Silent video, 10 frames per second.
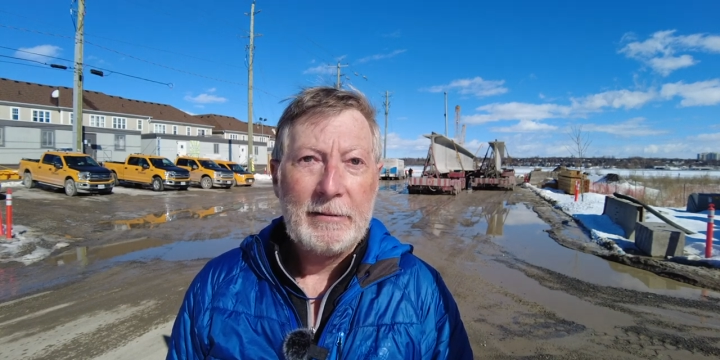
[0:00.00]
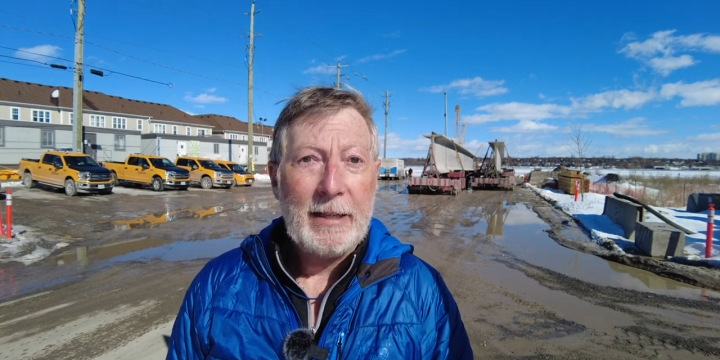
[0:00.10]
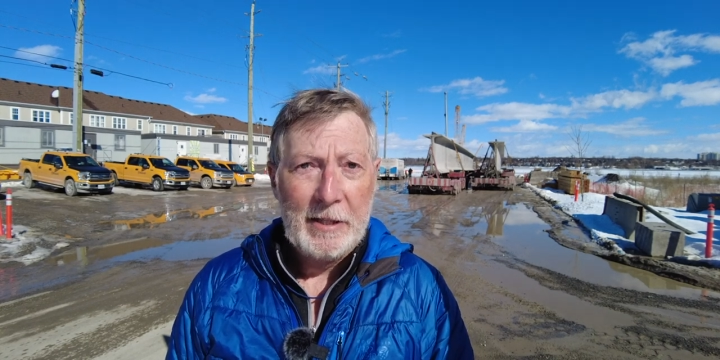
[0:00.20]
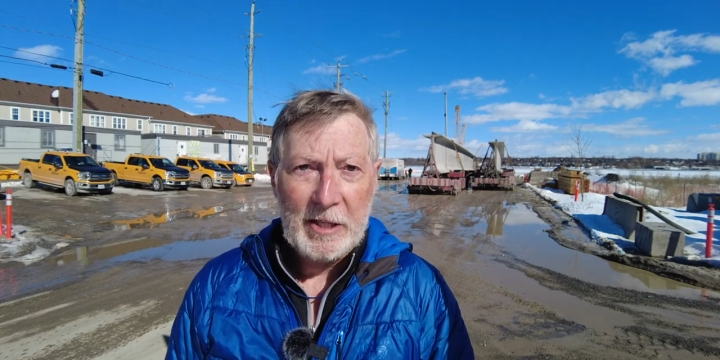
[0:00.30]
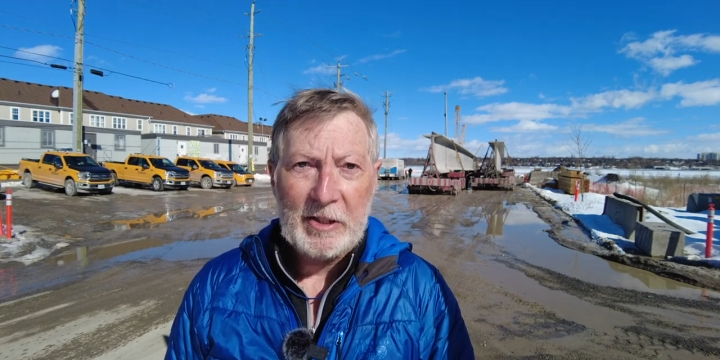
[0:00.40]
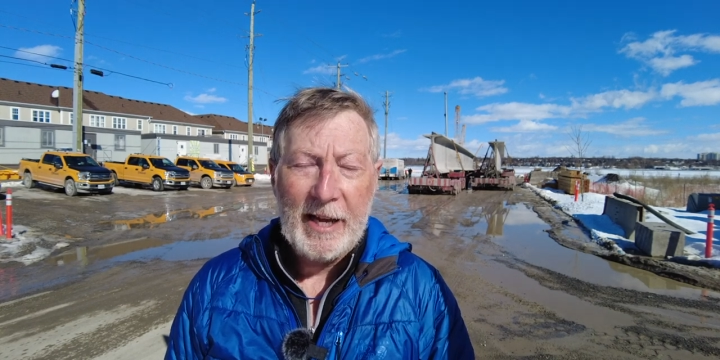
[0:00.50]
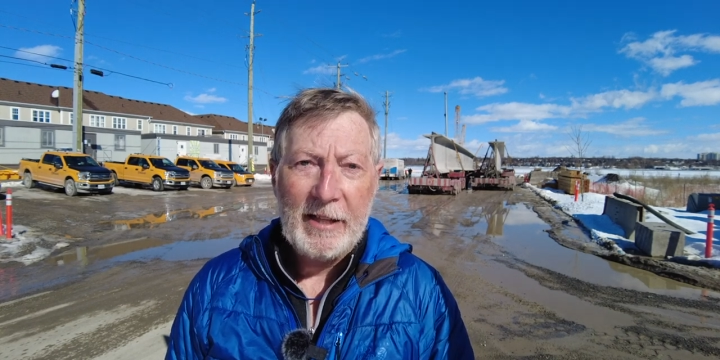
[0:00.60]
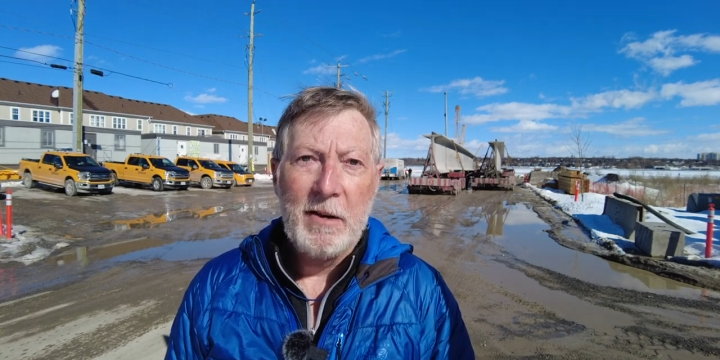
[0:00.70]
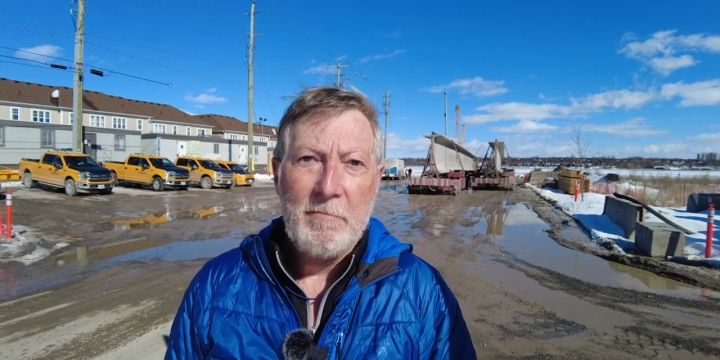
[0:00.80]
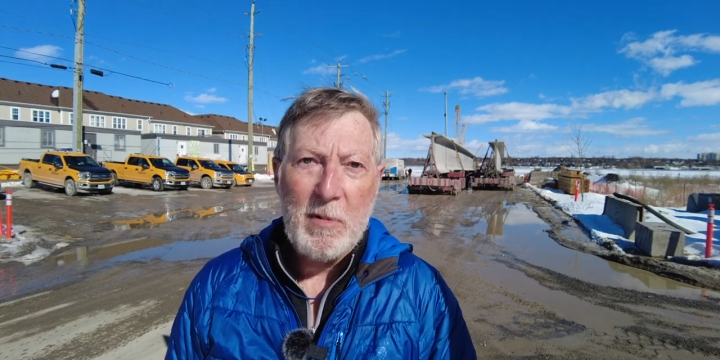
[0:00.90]

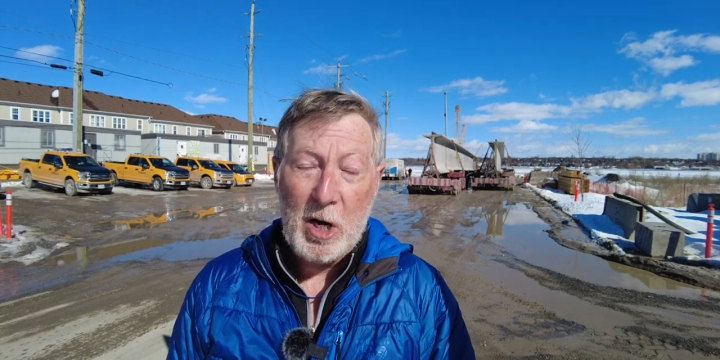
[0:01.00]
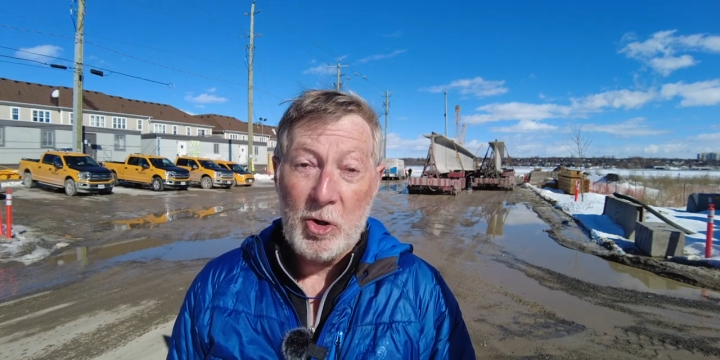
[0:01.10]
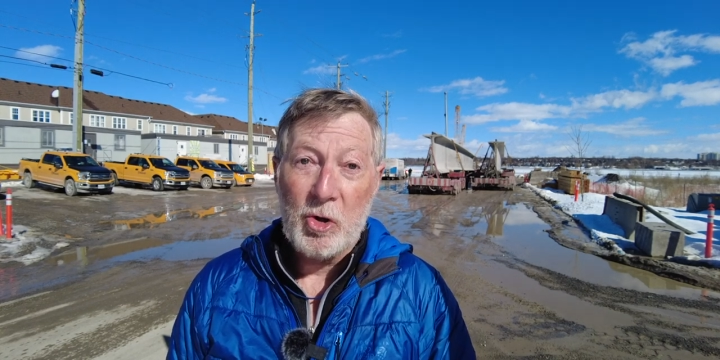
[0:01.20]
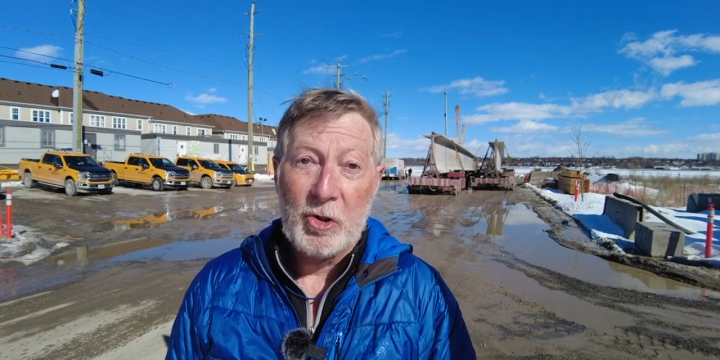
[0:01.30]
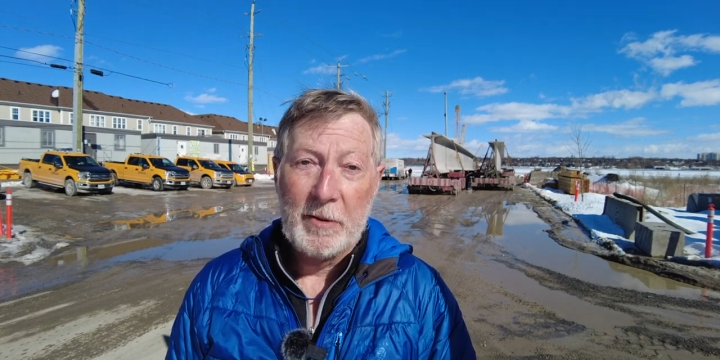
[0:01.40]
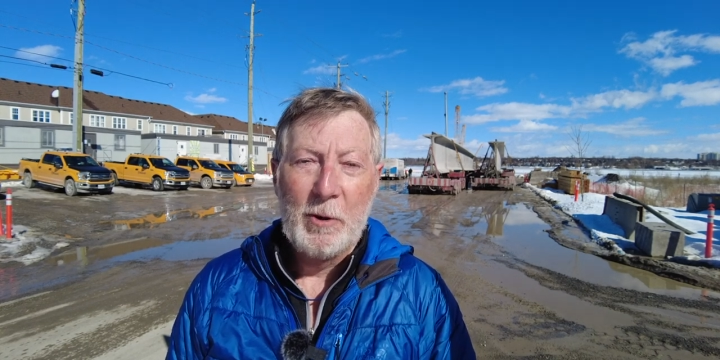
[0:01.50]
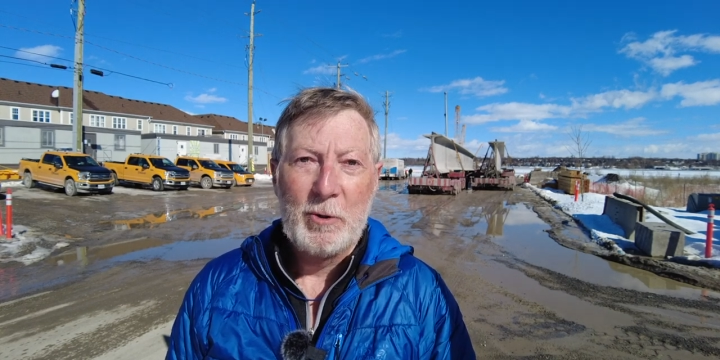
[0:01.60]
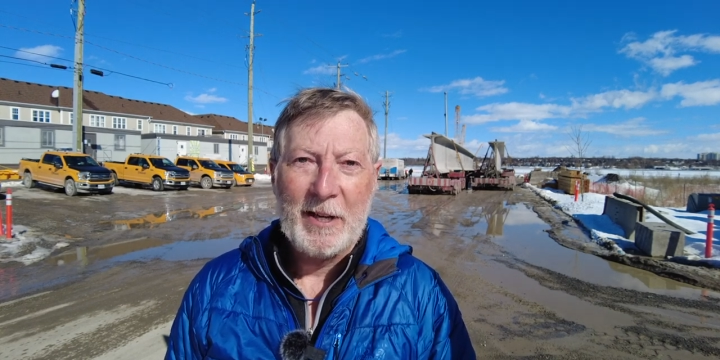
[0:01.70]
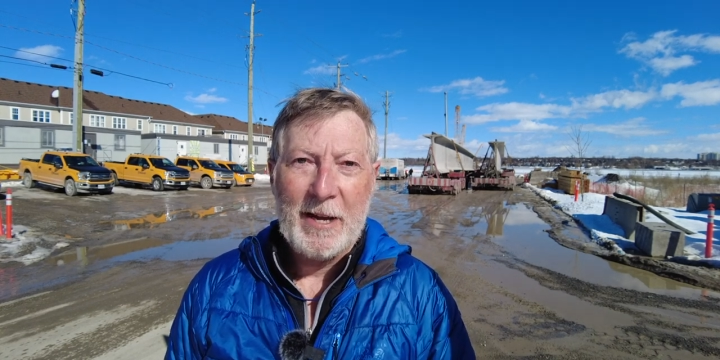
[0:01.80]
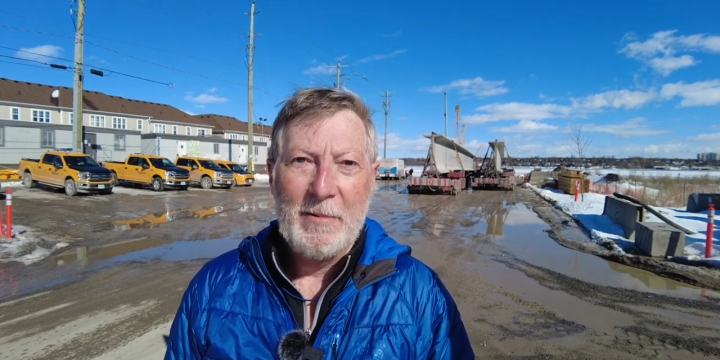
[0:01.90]
understand that March is
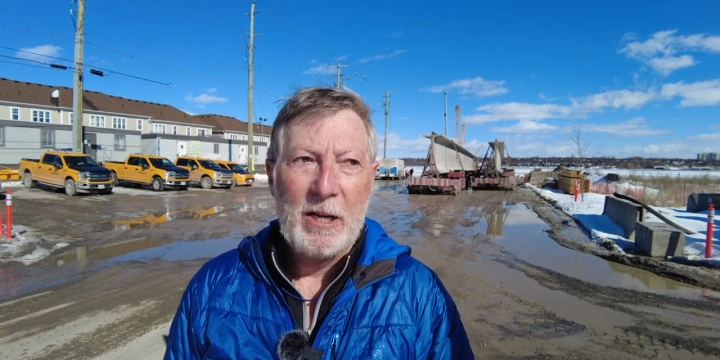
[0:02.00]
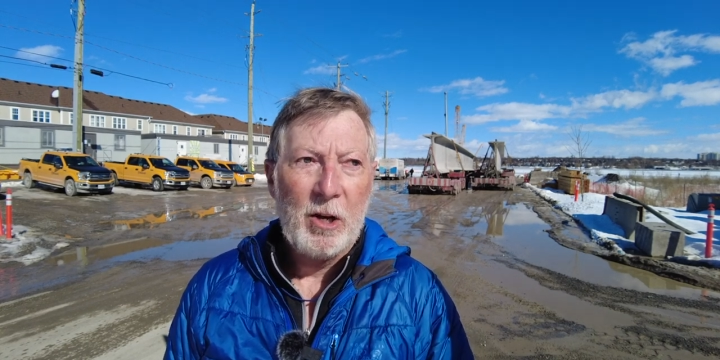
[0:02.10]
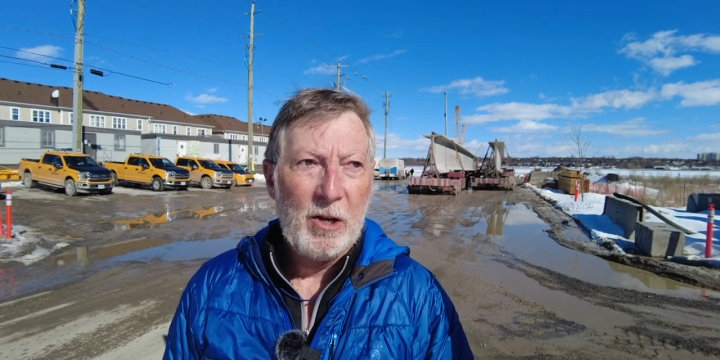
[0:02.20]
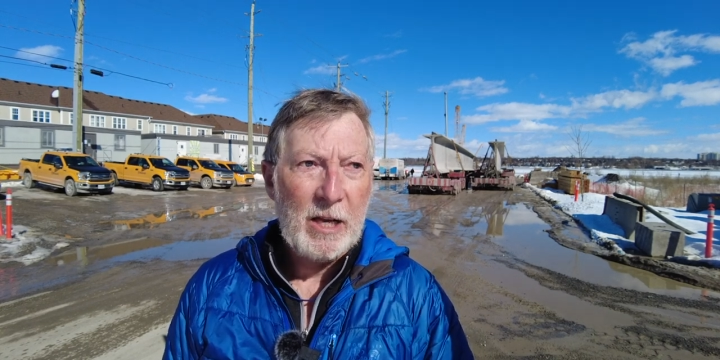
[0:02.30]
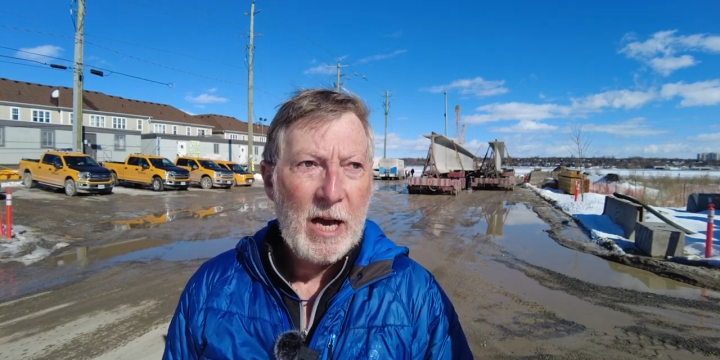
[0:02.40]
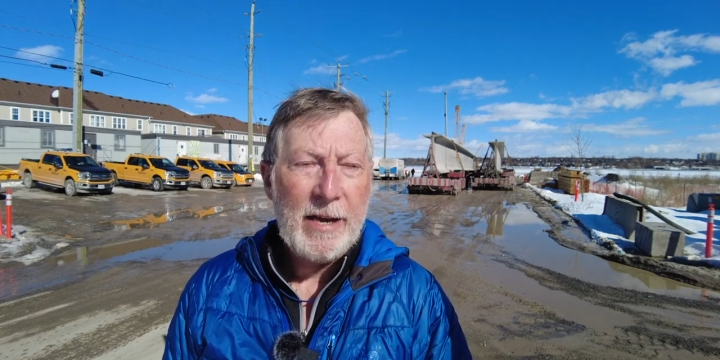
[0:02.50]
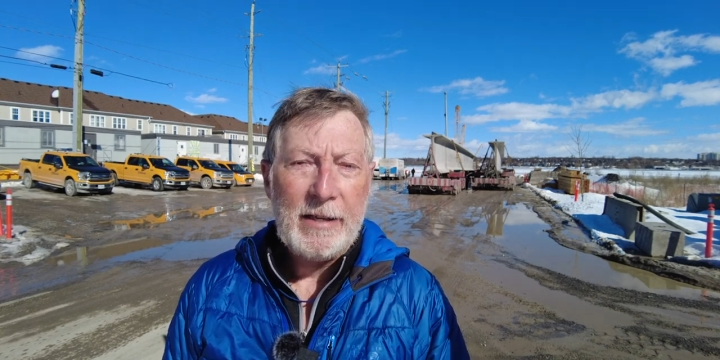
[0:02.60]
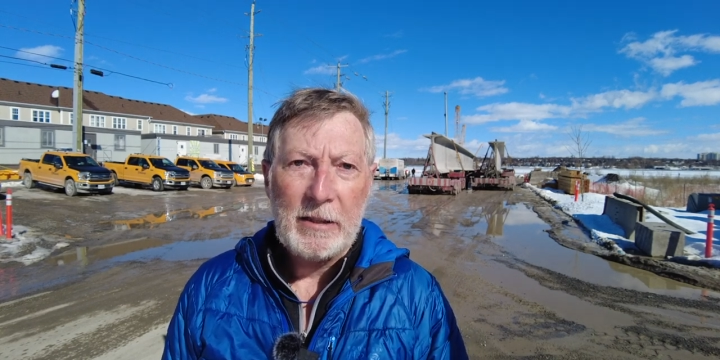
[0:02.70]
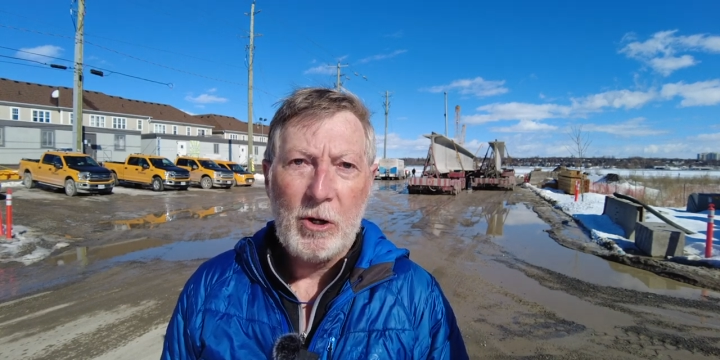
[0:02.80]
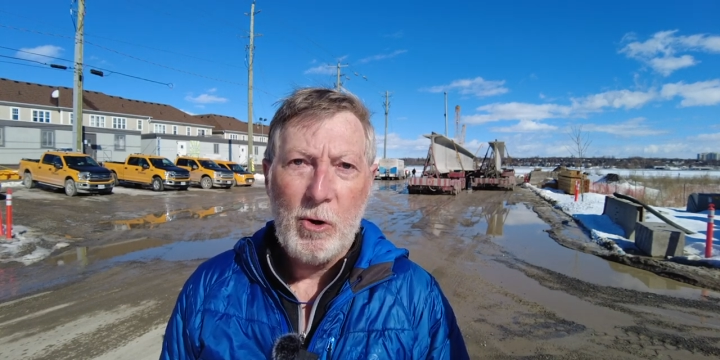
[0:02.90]
supposed to come in like a
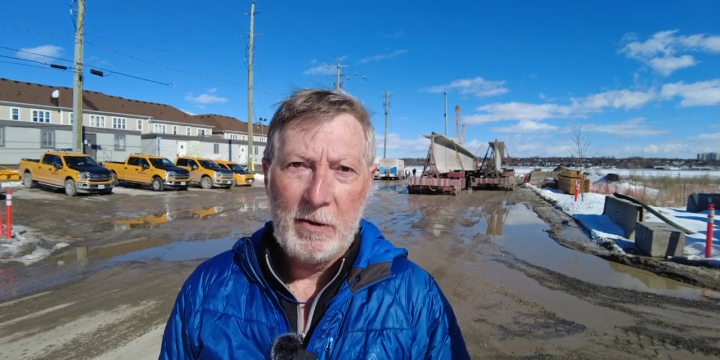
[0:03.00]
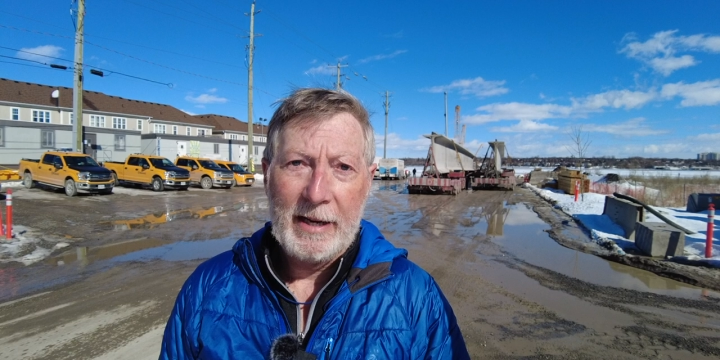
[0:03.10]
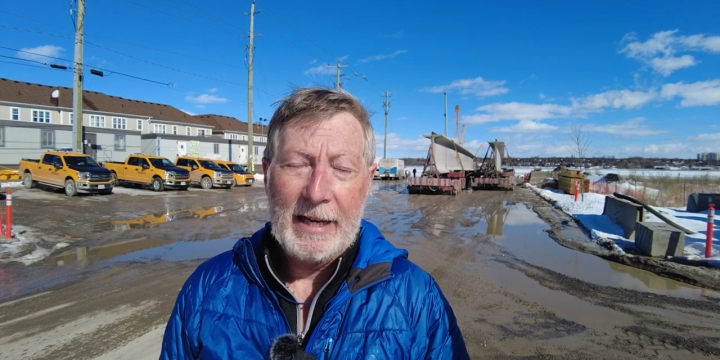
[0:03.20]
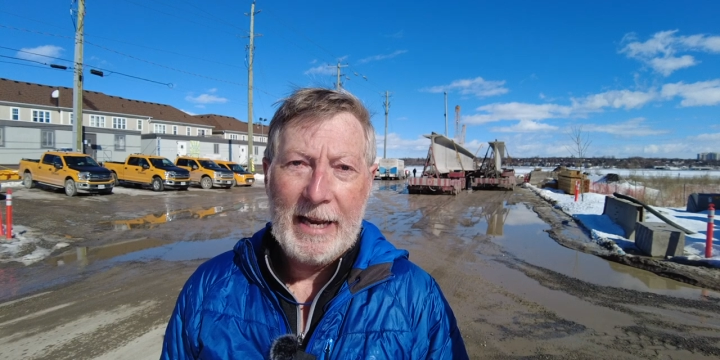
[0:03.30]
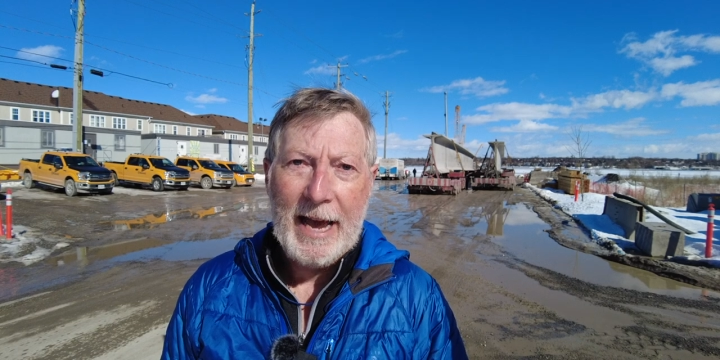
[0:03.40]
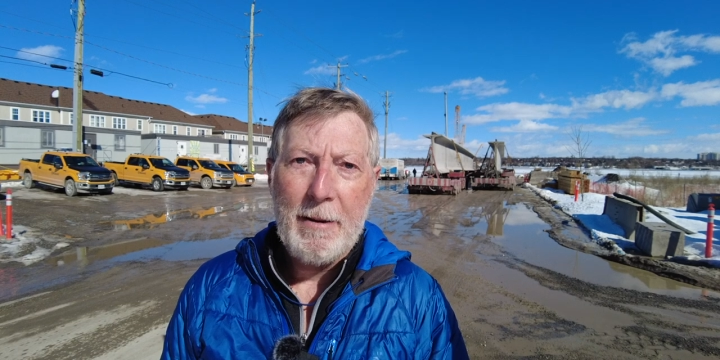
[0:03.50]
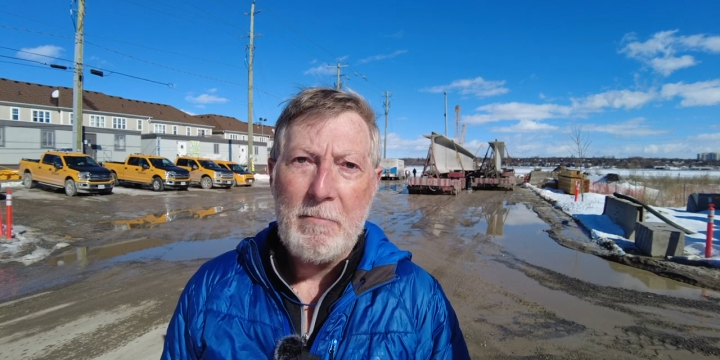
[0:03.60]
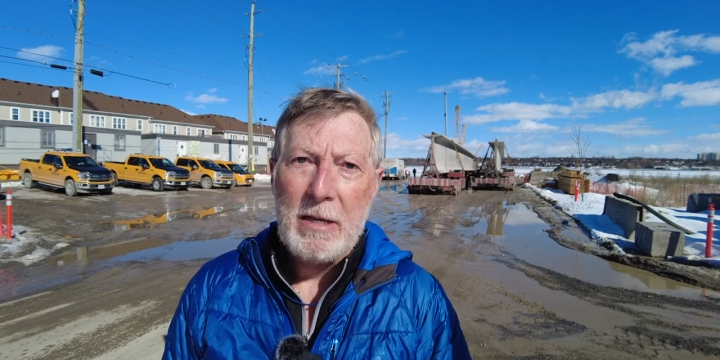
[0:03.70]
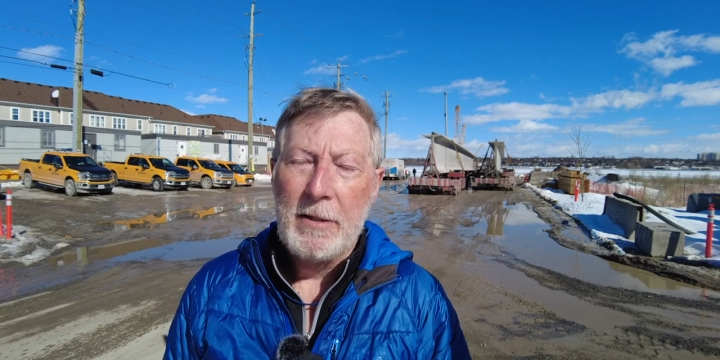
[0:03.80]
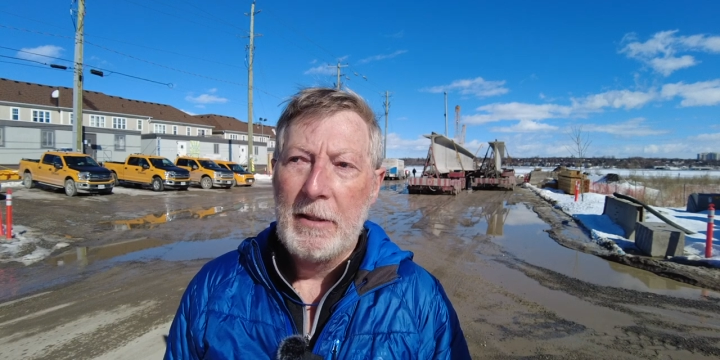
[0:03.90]
lion and go out like a lamb.